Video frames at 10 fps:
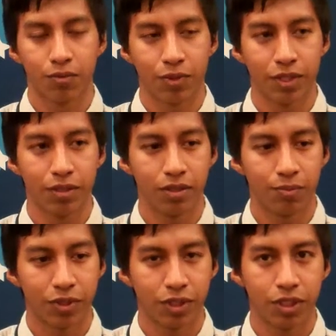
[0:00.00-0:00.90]
really
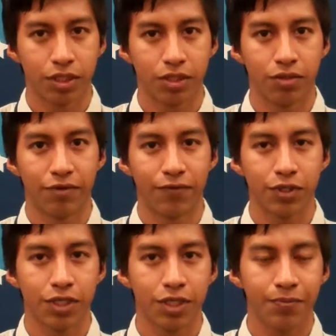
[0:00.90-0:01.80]
prestigious
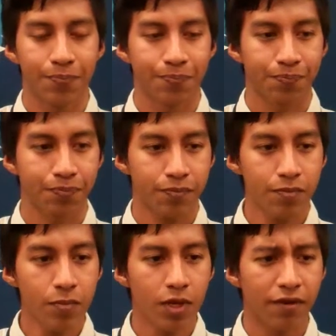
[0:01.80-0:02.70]
university,
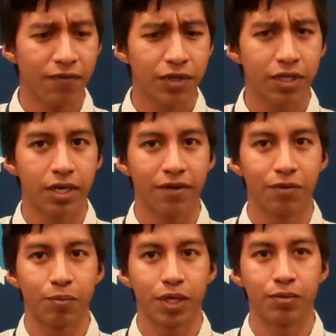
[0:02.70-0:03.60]
I felt that
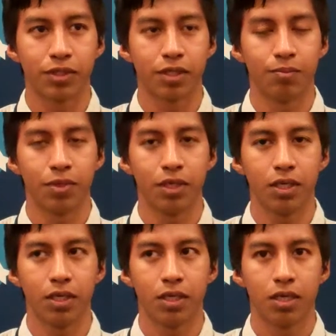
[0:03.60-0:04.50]
everybody was going to
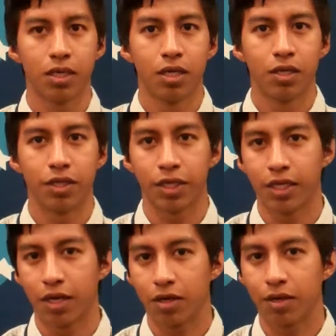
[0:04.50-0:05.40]
be looking
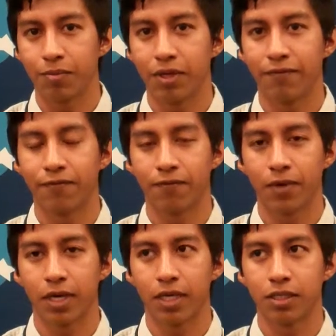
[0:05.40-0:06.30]
down on me if
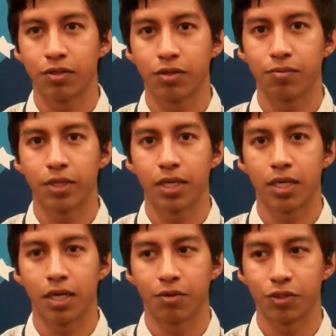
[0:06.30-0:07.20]
I told them that
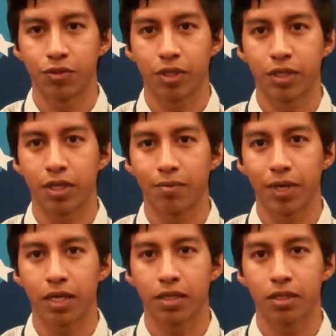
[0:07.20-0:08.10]
I was struggling in
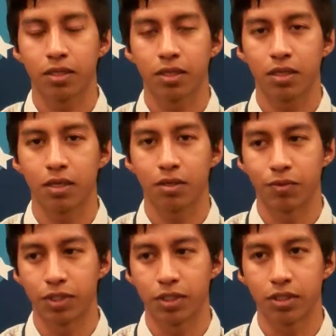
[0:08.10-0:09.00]
math,
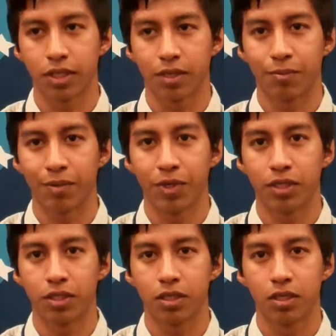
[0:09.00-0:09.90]
which is like my
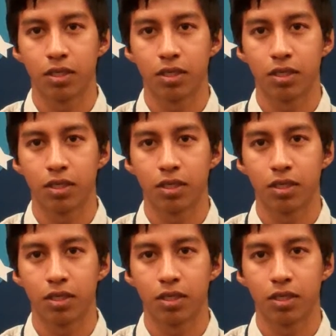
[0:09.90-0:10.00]
major.